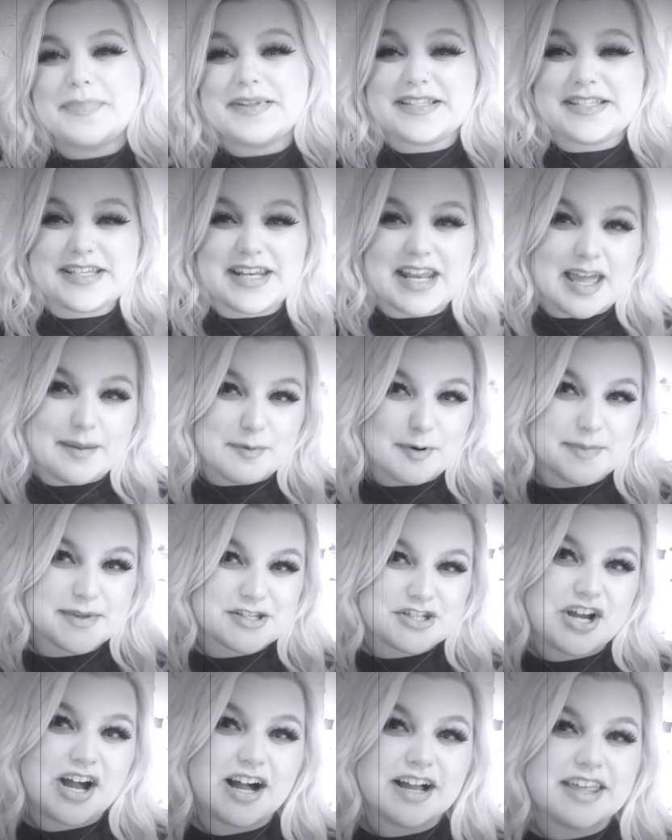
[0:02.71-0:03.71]
but today I'm going to be
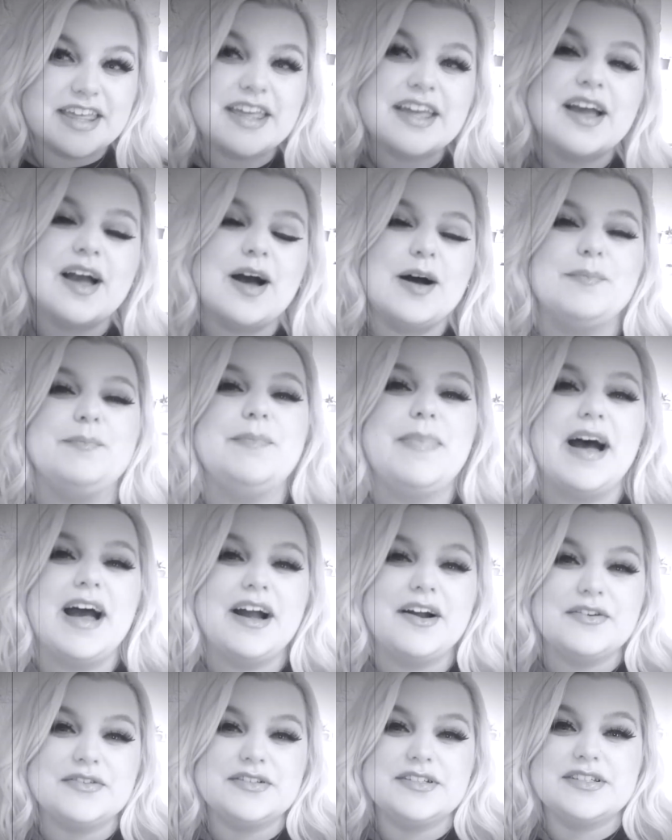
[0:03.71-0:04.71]
talking
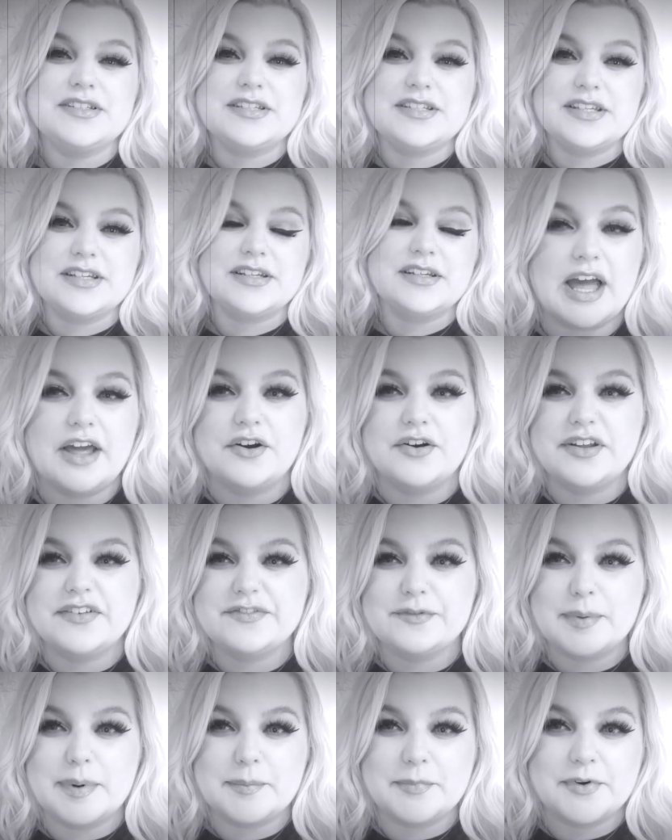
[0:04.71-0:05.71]
about, I don't
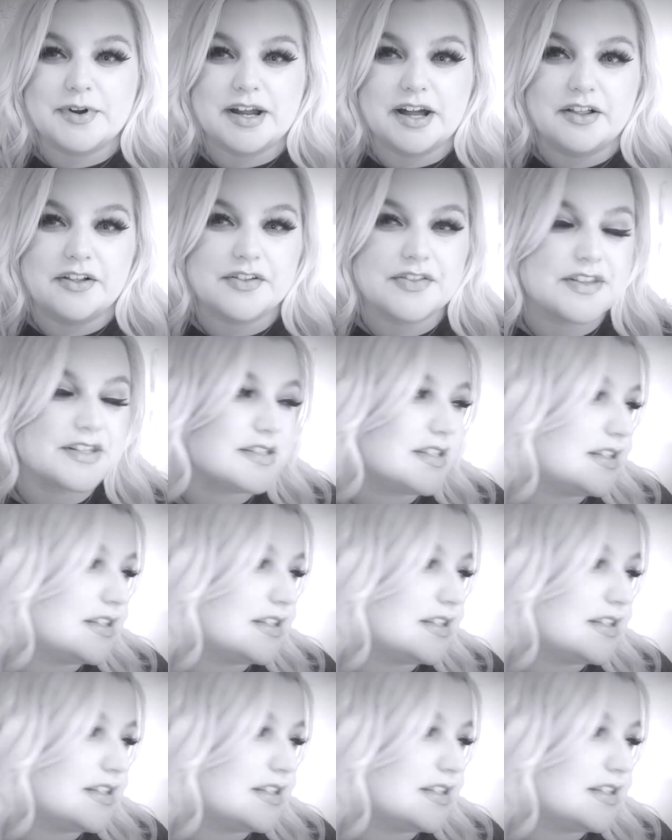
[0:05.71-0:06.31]
even remember what color this